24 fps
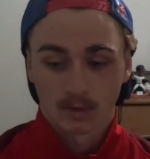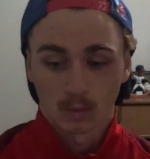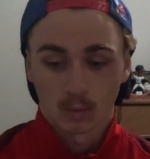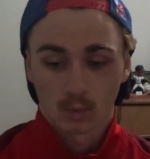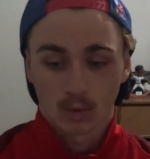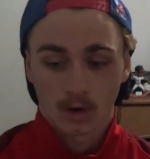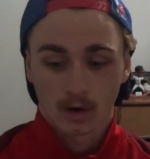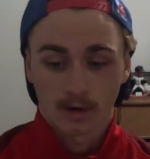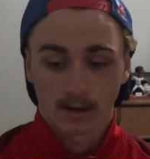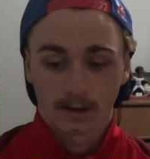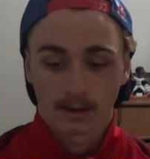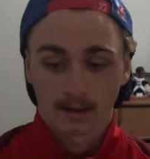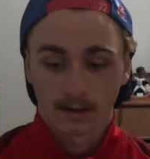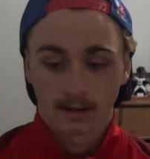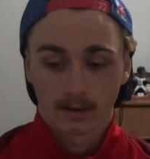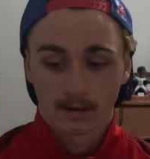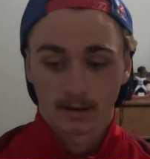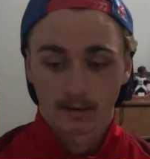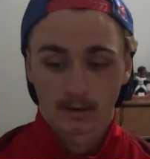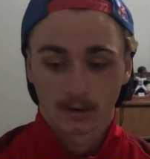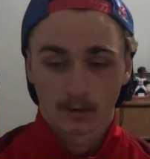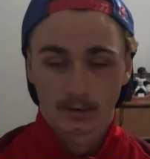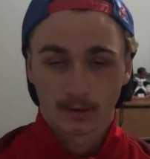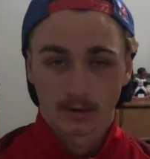the wording a
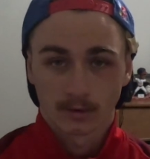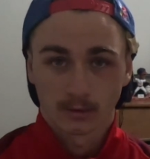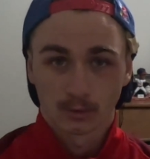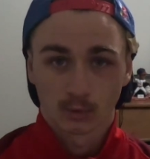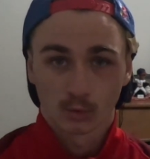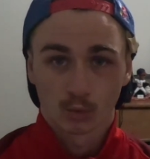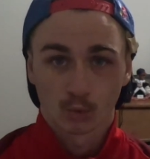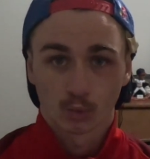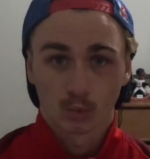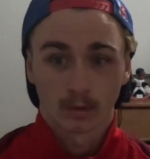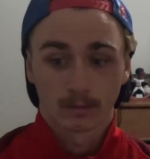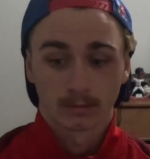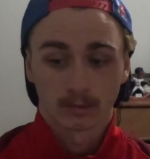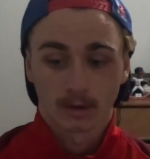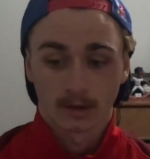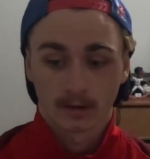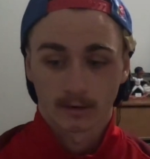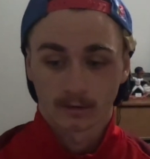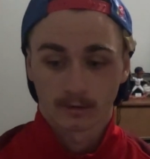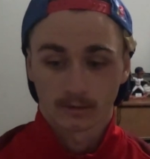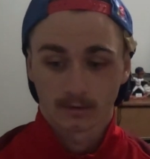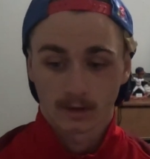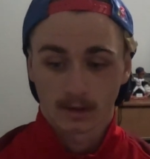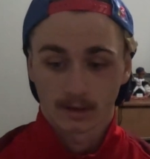little to do Wood
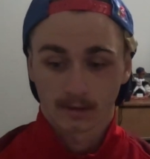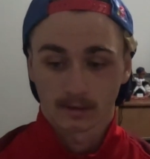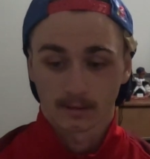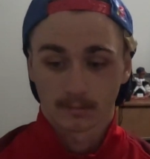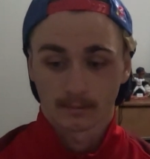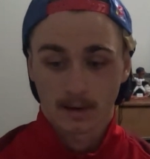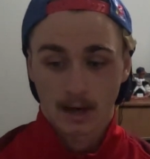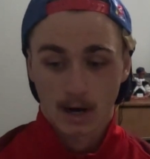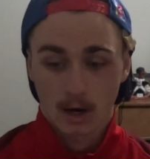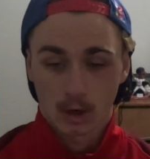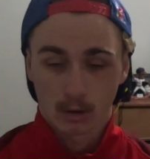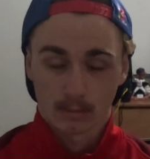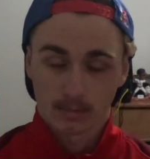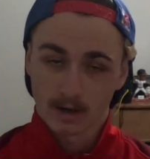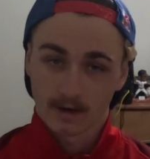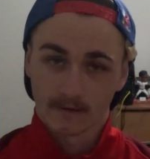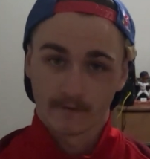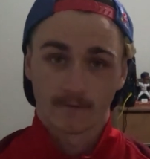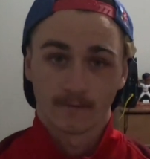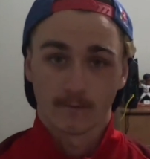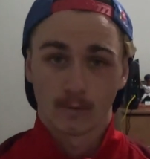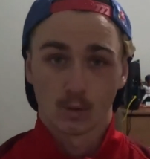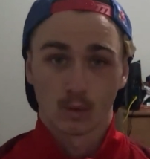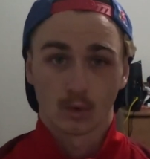Brothers Racing powered by
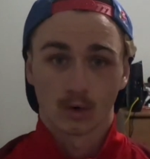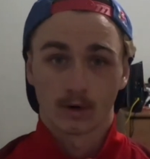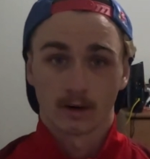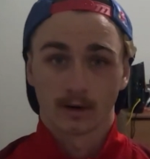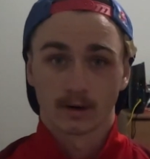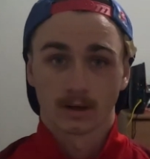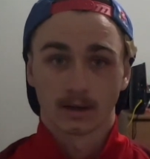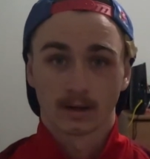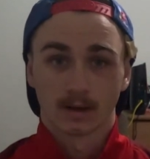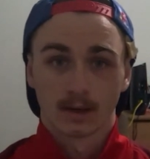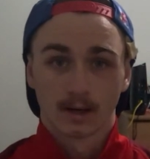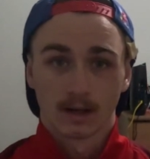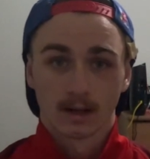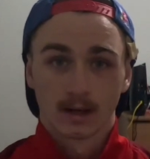Ford.